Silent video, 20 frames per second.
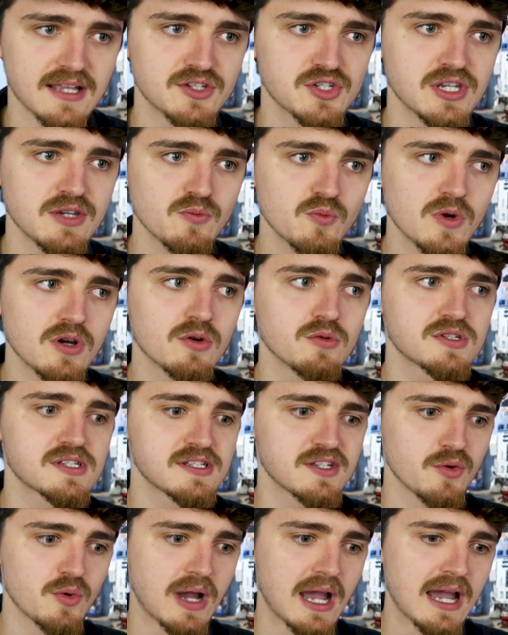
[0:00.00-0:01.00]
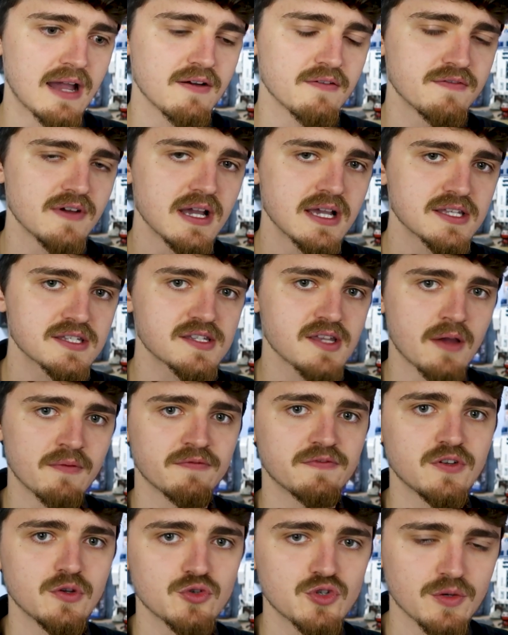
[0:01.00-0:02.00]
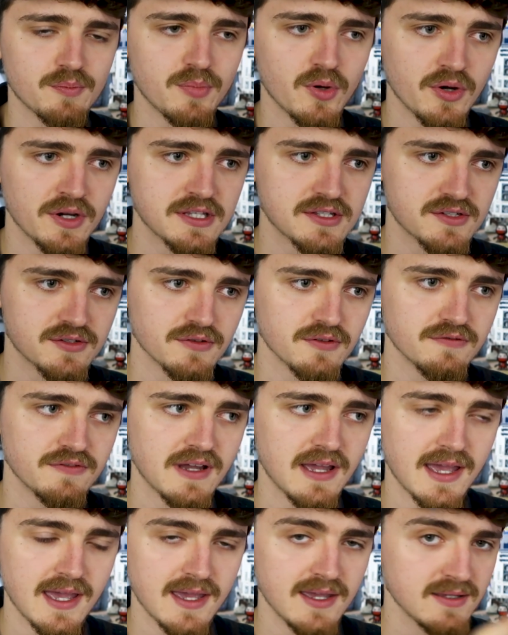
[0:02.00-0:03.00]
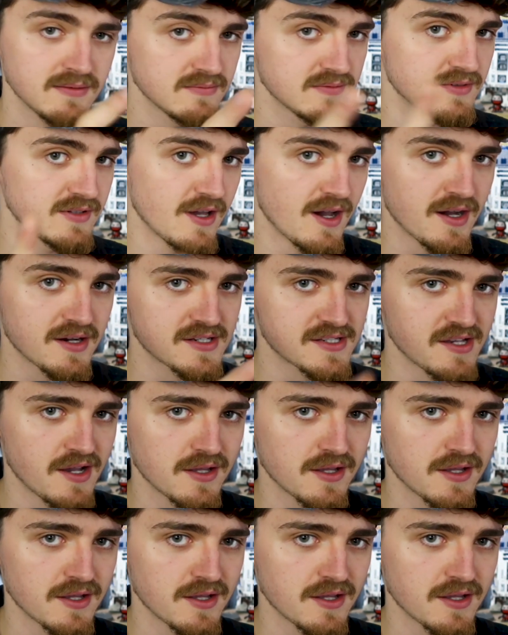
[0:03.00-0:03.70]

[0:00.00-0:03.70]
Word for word: that she will still have some future points of, hey, dark